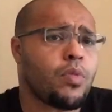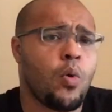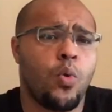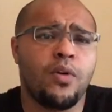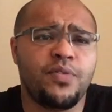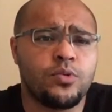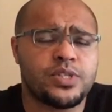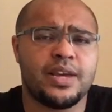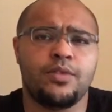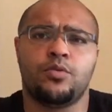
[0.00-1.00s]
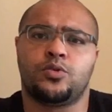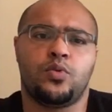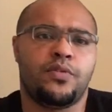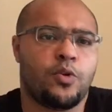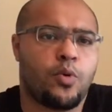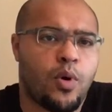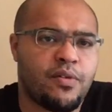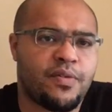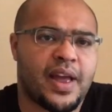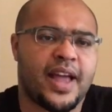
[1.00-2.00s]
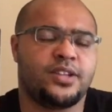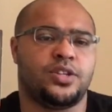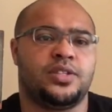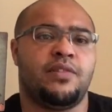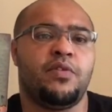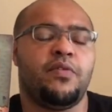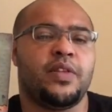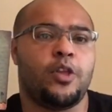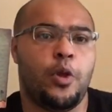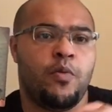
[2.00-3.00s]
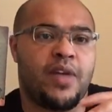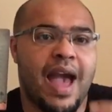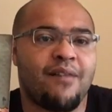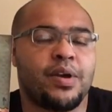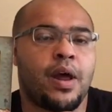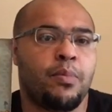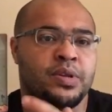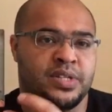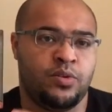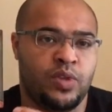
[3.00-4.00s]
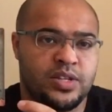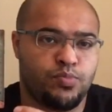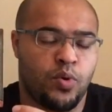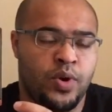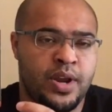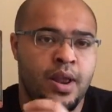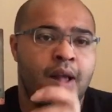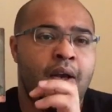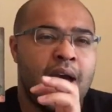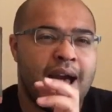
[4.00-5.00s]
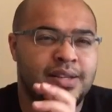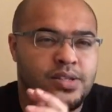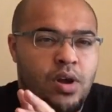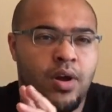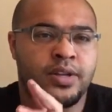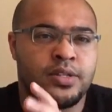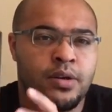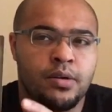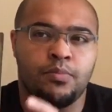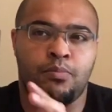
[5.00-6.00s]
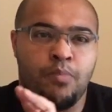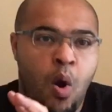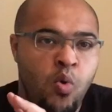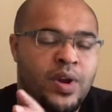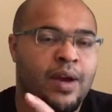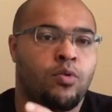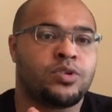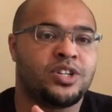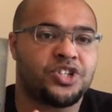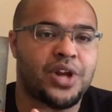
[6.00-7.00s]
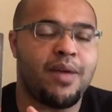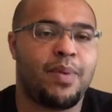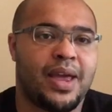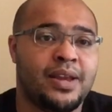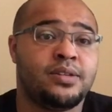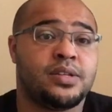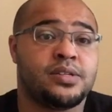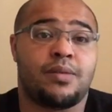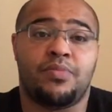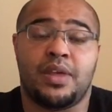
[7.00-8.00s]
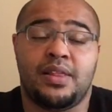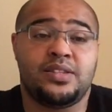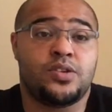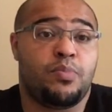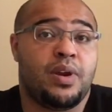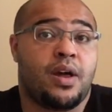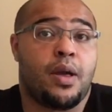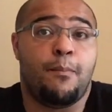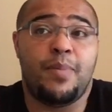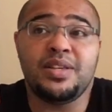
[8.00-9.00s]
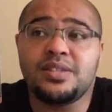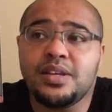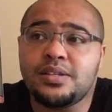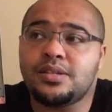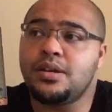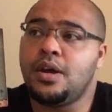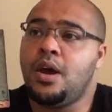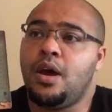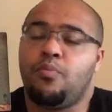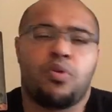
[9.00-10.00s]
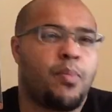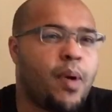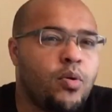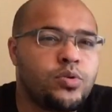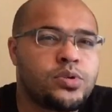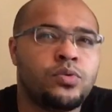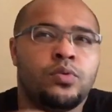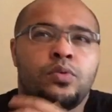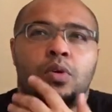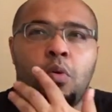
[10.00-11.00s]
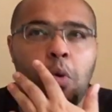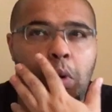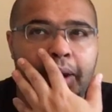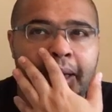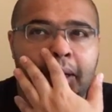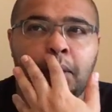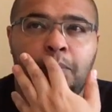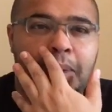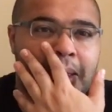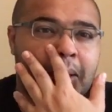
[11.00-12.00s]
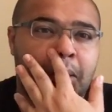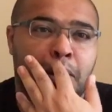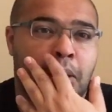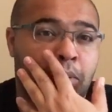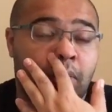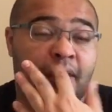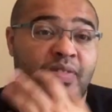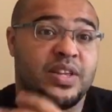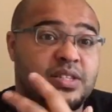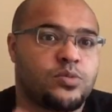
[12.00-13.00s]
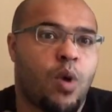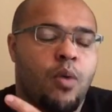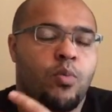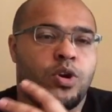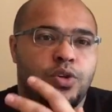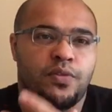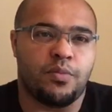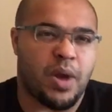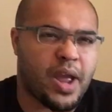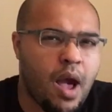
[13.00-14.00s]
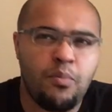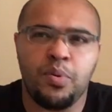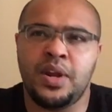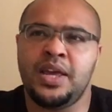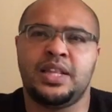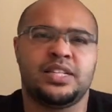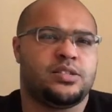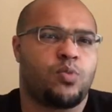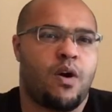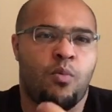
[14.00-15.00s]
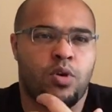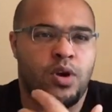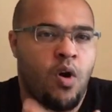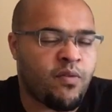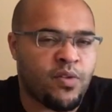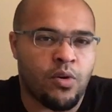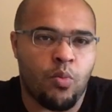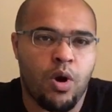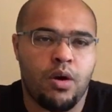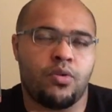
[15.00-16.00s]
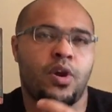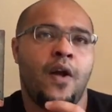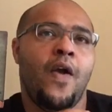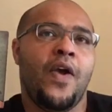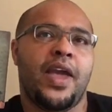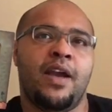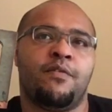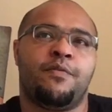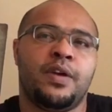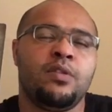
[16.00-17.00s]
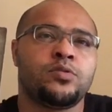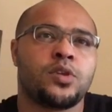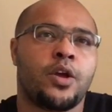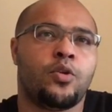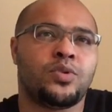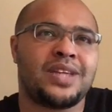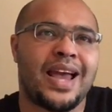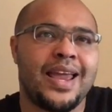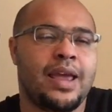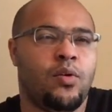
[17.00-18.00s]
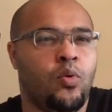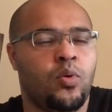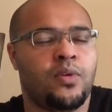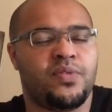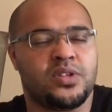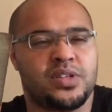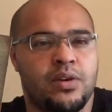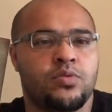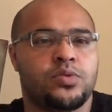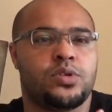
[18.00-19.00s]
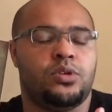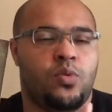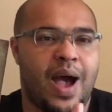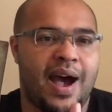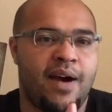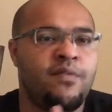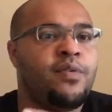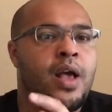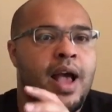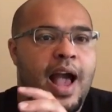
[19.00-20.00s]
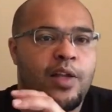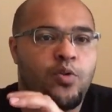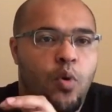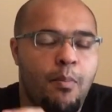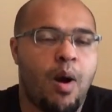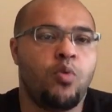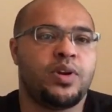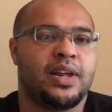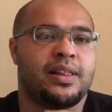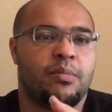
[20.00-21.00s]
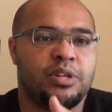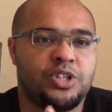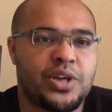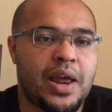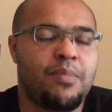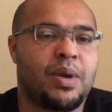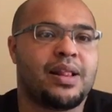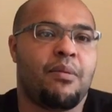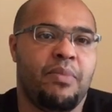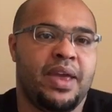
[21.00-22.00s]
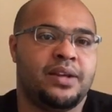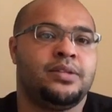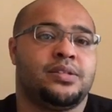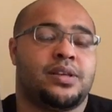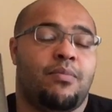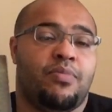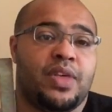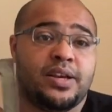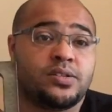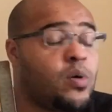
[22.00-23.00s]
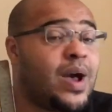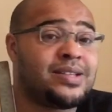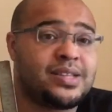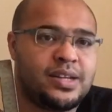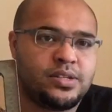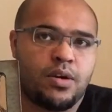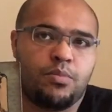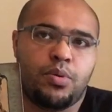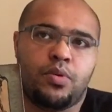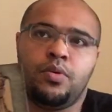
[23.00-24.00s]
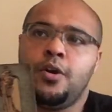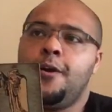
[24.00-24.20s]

all of the skills, all of your qualifications, everything that you've gathered up until this point, and starting to mold it or to shape it into something. This could be like a business proposal or it could be you know like this is what i want to do for my company this is what i want to offer the world it feels like you're taking all of the skills that you have and you're molding them and shaping them into something so as an example